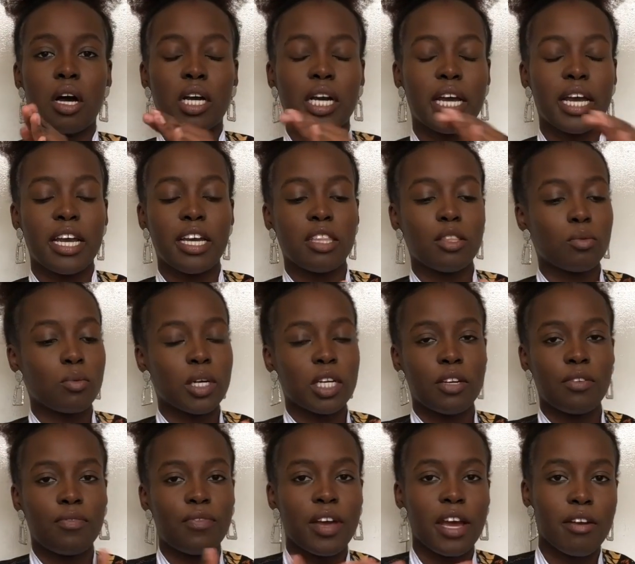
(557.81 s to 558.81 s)
I hate the word
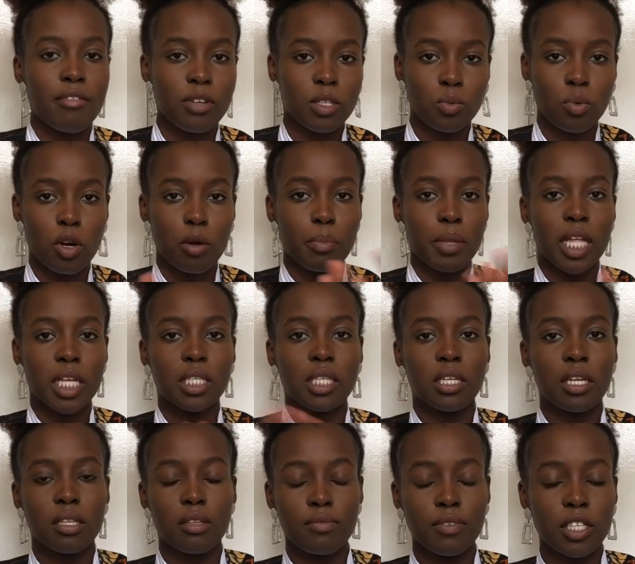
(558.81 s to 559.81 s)
fair as well, but that's
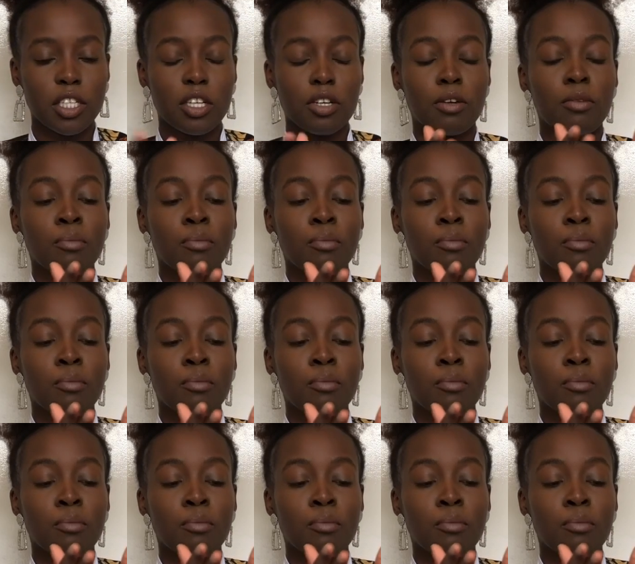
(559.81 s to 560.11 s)
another video.